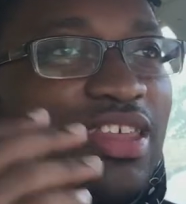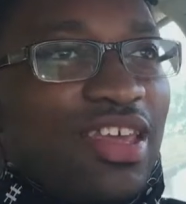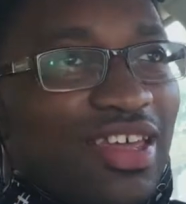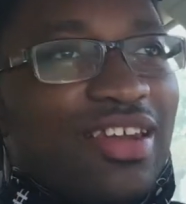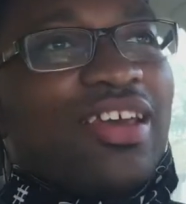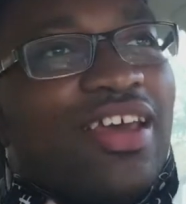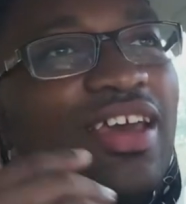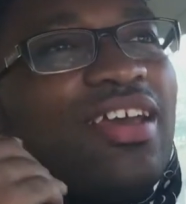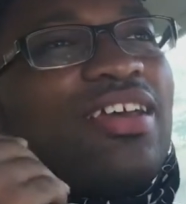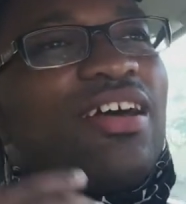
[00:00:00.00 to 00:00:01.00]
then
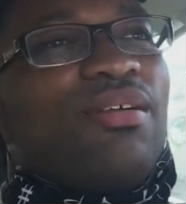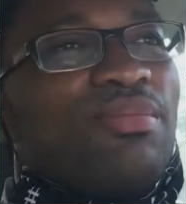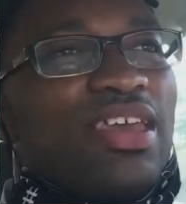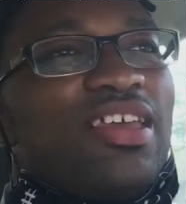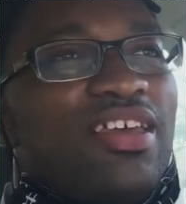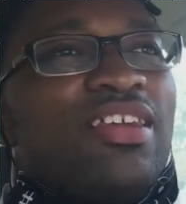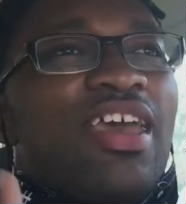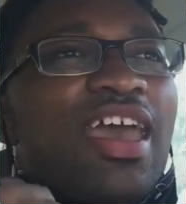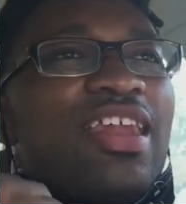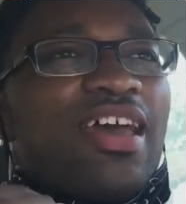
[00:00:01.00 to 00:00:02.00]
come in
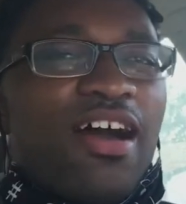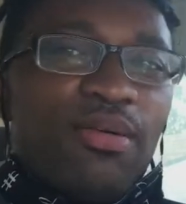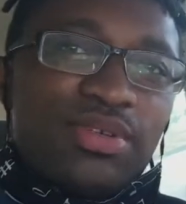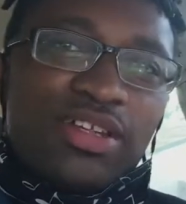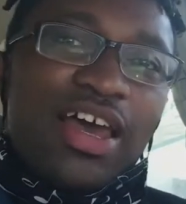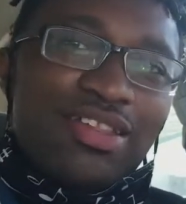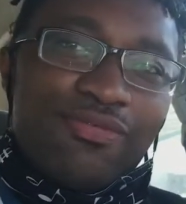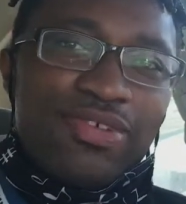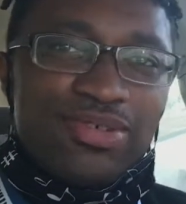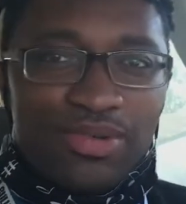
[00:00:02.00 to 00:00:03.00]
and help to light the
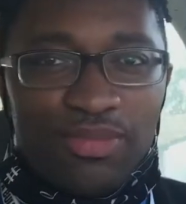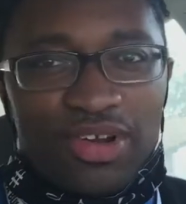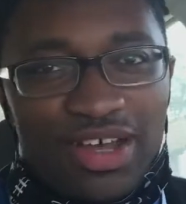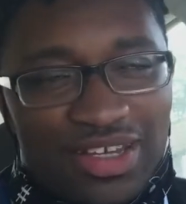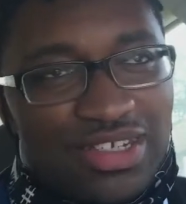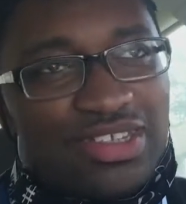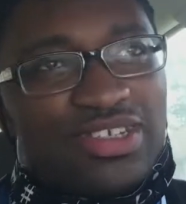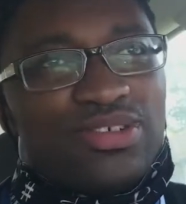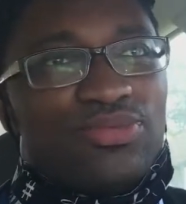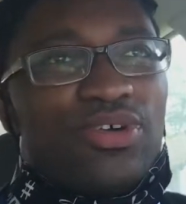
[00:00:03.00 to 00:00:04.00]
fuse on more content
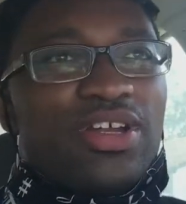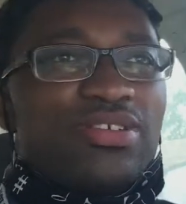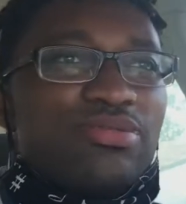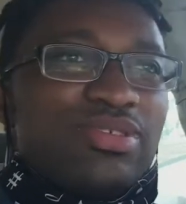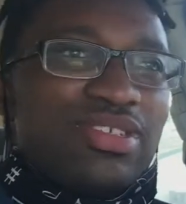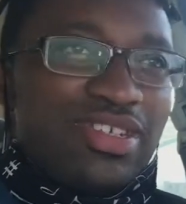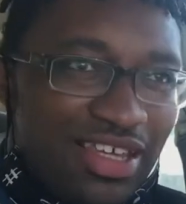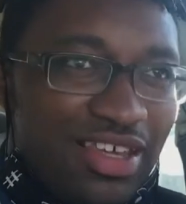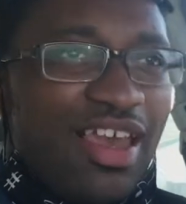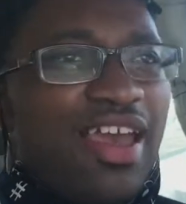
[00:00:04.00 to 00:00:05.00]
that you want to
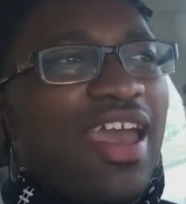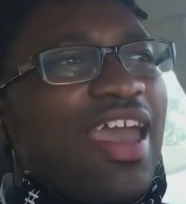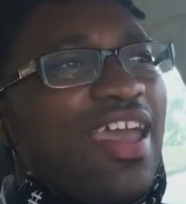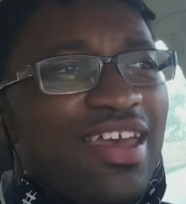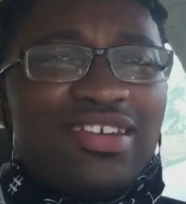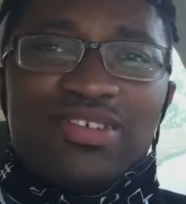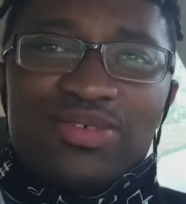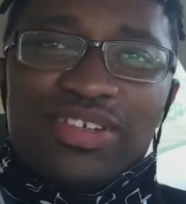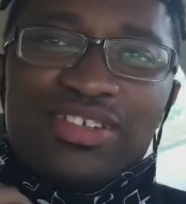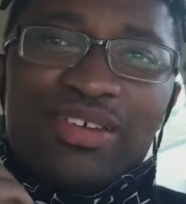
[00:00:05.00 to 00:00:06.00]
see and you
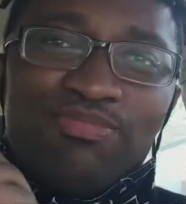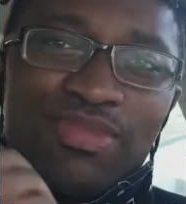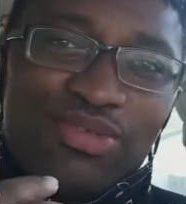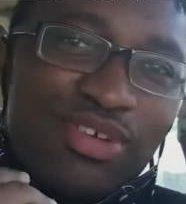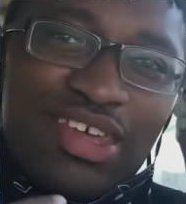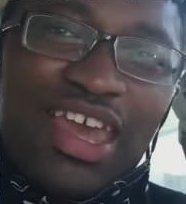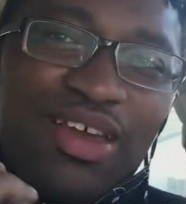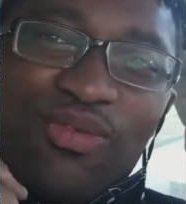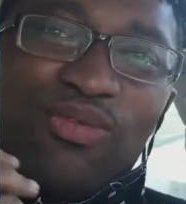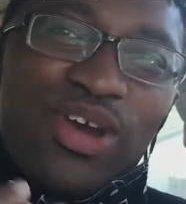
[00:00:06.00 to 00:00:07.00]
can
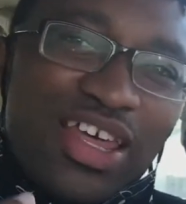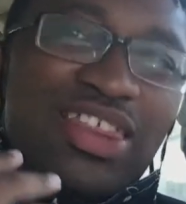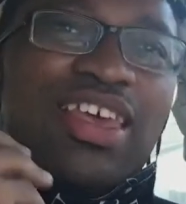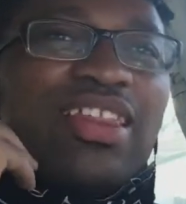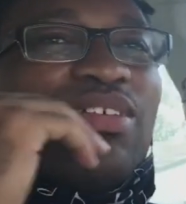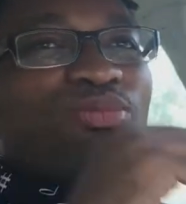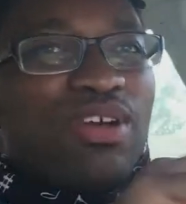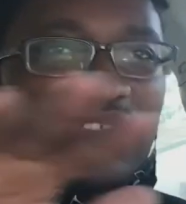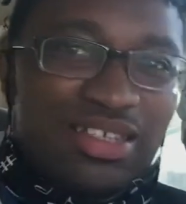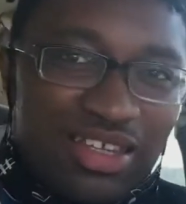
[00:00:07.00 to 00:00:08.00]
communicate with the
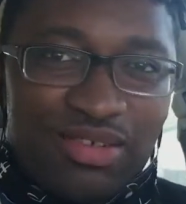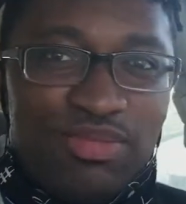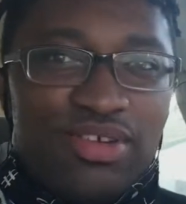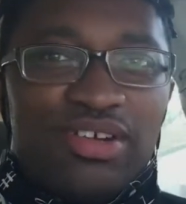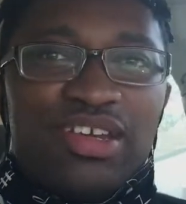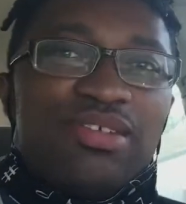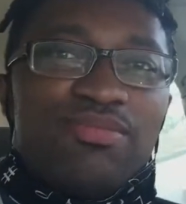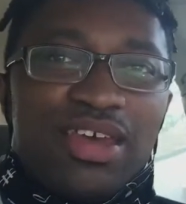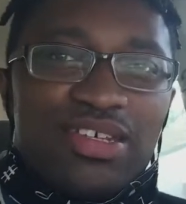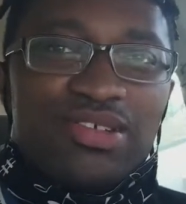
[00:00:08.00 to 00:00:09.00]
rest of the community to
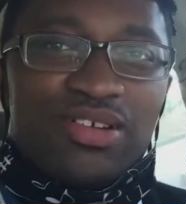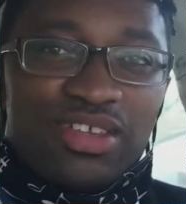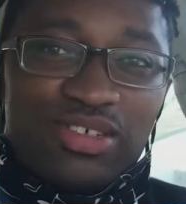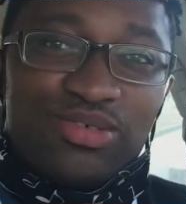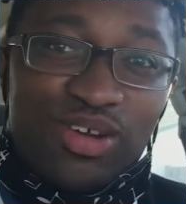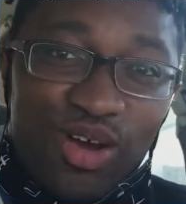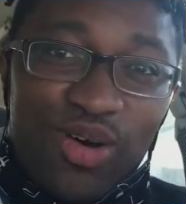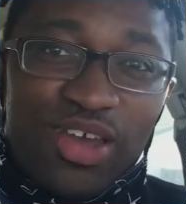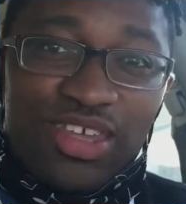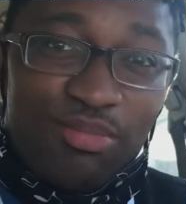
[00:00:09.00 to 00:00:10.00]
make sure that you know
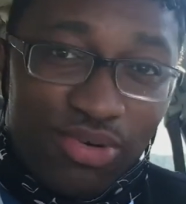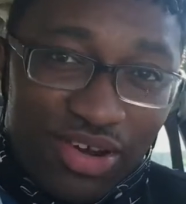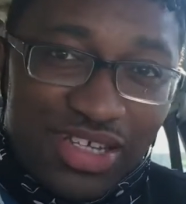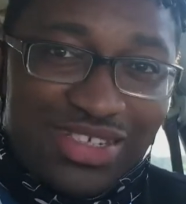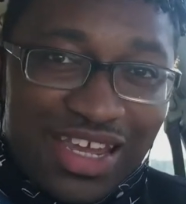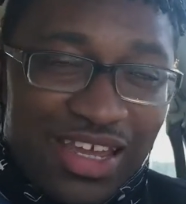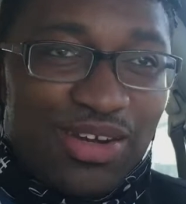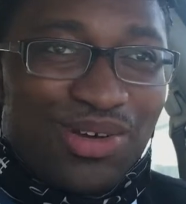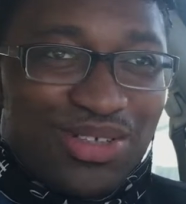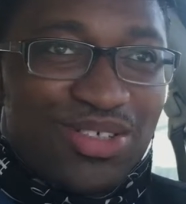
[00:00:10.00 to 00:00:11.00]
your boy is staying
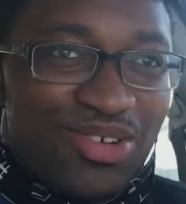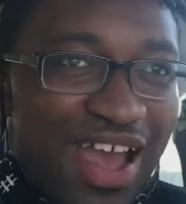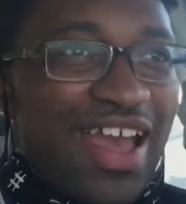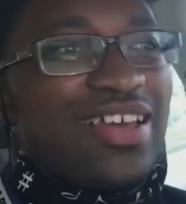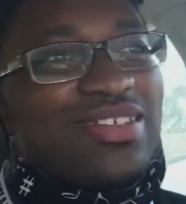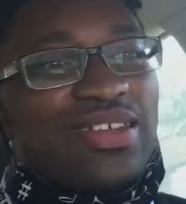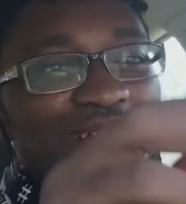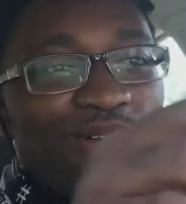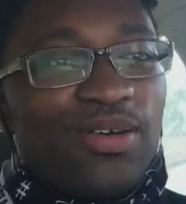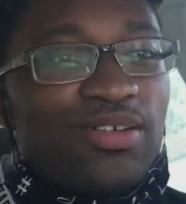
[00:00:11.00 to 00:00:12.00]
on track
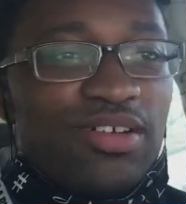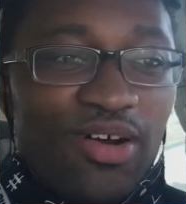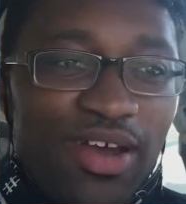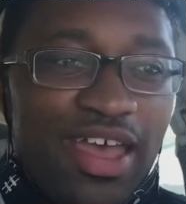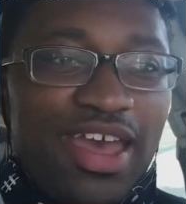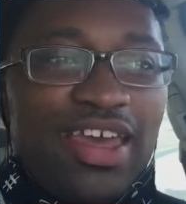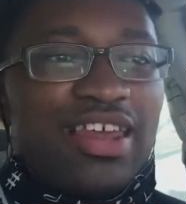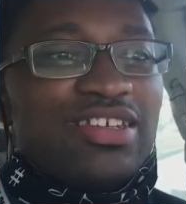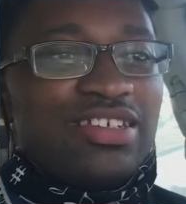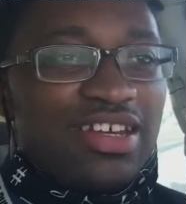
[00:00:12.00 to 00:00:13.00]
so go ahead
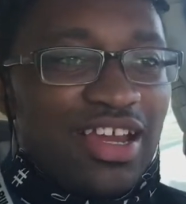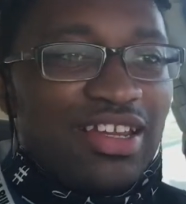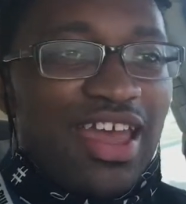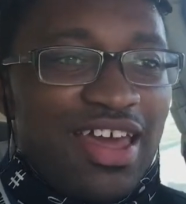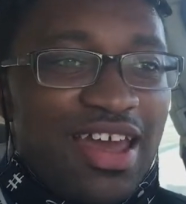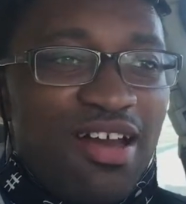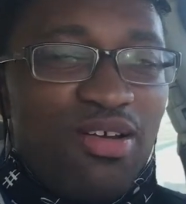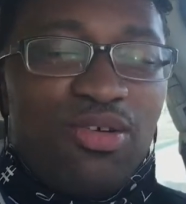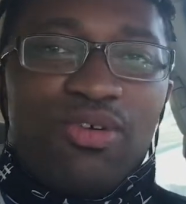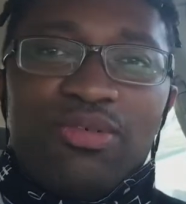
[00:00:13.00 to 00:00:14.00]
and check that out
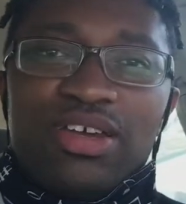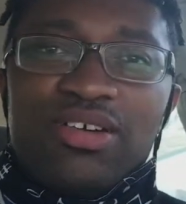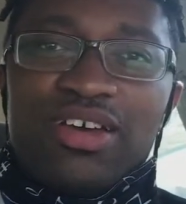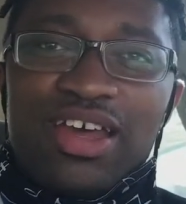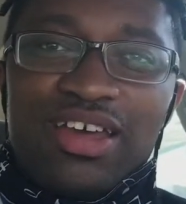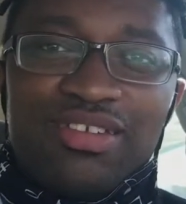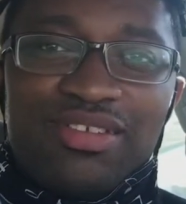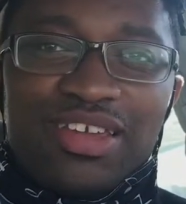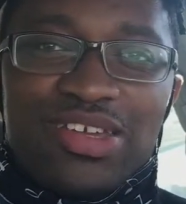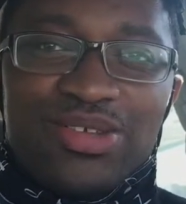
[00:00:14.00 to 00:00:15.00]
while we go ahead
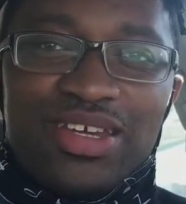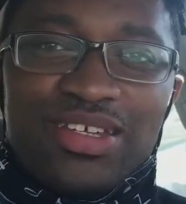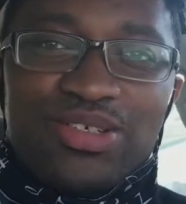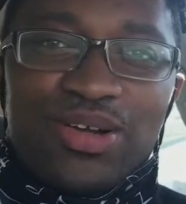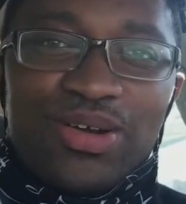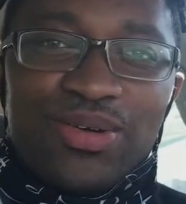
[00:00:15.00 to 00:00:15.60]
and cue the intro